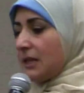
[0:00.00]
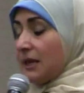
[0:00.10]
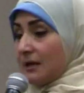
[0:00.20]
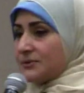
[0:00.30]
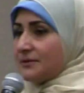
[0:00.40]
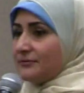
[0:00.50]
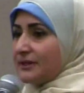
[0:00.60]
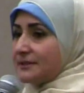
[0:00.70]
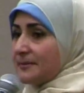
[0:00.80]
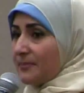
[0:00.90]
louse
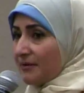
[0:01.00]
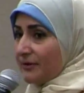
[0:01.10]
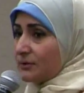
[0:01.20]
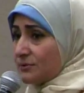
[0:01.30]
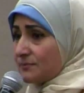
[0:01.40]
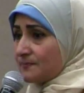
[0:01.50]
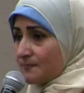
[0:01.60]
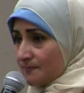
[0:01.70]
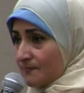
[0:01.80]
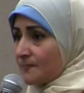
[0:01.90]
infecting buffaloes
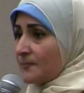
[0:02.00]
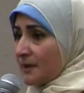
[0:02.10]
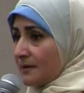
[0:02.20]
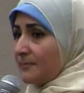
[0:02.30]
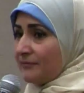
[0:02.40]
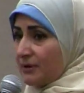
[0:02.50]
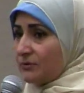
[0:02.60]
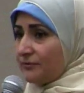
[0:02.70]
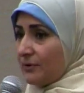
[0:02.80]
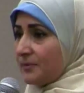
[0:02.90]
in a
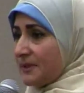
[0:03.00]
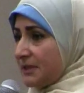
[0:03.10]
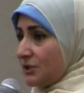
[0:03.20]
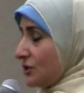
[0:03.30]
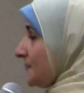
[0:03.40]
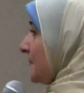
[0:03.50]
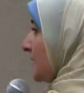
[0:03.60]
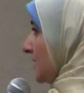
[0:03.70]
buffalo farm in Egypt.